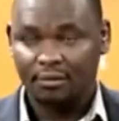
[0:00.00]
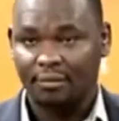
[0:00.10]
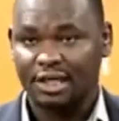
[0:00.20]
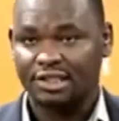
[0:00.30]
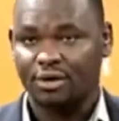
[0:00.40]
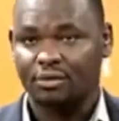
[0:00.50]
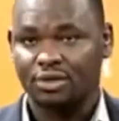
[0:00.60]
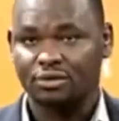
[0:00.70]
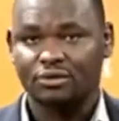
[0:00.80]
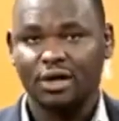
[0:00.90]
Mic check,
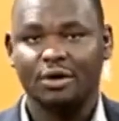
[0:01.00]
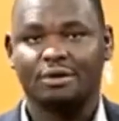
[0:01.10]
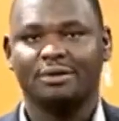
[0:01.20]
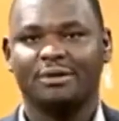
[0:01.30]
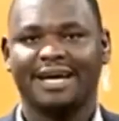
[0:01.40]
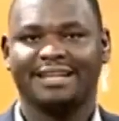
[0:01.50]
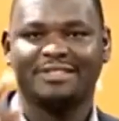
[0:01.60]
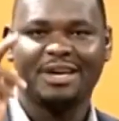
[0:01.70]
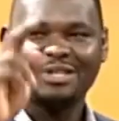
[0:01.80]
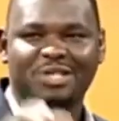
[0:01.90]
1, 2, 3. Oh, all right.
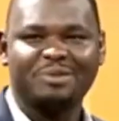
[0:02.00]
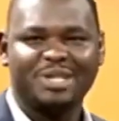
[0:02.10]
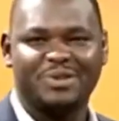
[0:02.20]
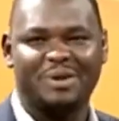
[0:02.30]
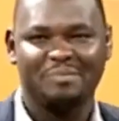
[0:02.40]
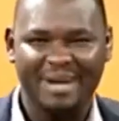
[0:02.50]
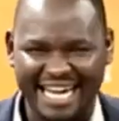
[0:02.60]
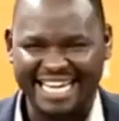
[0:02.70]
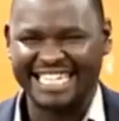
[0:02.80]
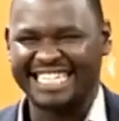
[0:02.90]
Thank you so much. We're
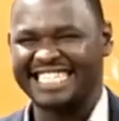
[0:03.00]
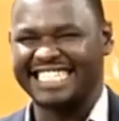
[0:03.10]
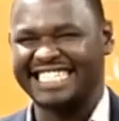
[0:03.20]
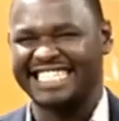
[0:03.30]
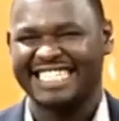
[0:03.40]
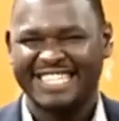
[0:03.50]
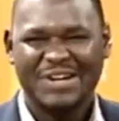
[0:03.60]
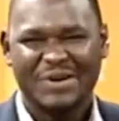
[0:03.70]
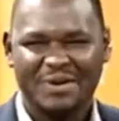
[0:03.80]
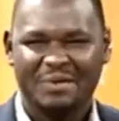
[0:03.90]
back.
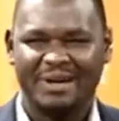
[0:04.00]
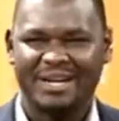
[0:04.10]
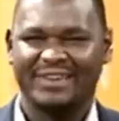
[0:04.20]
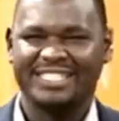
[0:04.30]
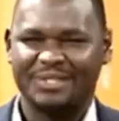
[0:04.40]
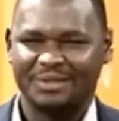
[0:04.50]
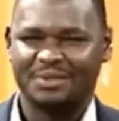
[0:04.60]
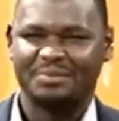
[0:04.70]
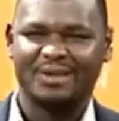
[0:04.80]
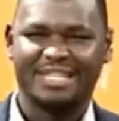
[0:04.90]
We're back right here on
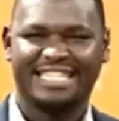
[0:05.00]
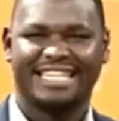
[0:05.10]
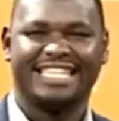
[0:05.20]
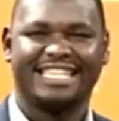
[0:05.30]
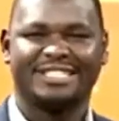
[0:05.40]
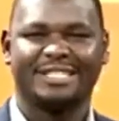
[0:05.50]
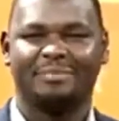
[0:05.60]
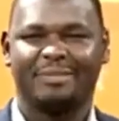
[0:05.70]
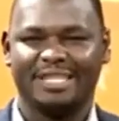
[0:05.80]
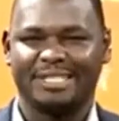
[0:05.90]
Good Morning Kenya. It's a
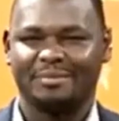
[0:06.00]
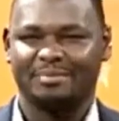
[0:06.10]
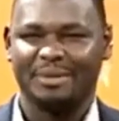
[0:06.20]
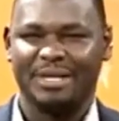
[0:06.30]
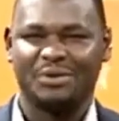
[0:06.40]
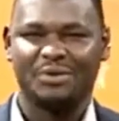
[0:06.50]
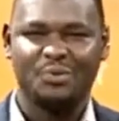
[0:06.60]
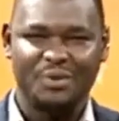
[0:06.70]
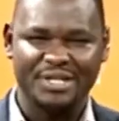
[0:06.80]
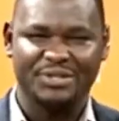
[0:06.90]
pleasure
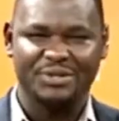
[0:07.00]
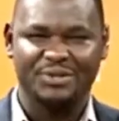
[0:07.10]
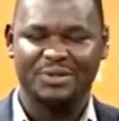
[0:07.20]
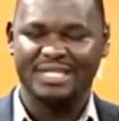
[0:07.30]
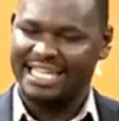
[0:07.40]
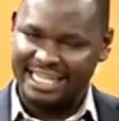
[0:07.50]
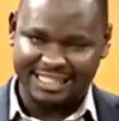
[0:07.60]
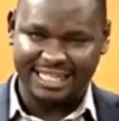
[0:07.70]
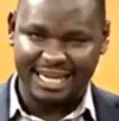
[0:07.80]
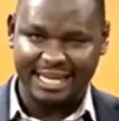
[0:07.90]
being with you yet
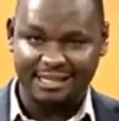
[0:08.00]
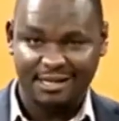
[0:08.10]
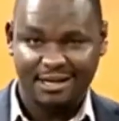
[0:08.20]
again.